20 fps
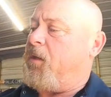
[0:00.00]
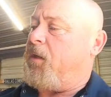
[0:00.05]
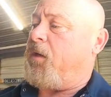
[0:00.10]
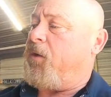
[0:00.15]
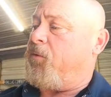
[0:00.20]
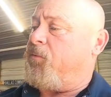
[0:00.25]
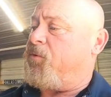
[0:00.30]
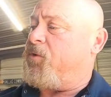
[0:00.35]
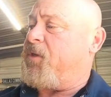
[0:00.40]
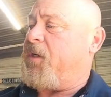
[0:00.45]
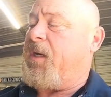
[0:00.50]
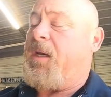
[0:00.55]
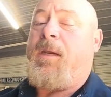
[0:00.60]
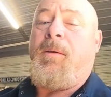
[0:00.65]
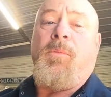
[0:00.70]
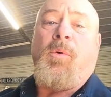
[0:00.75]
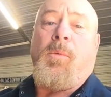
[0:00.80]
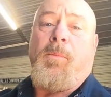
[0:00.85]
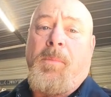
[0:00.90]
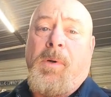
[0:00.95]
until I don't see
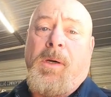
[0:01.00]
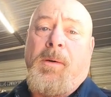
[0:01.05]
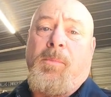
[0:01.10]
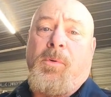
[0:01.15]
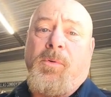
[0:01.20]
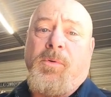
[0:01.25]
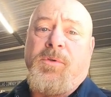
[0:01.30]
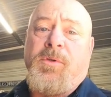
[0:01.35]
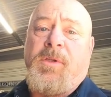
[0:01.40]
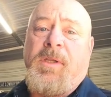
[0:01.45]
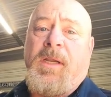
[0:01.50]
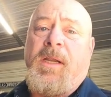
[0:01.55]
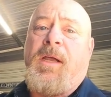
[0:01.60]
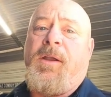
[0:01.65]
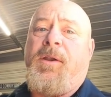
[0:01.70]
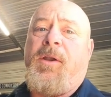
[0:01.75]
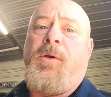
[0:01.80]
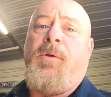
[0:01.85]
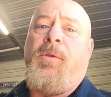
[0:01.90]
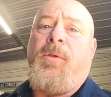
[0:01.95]
any more bubbles. Then
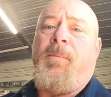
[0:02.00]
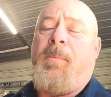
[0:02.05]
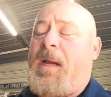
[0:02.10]
I know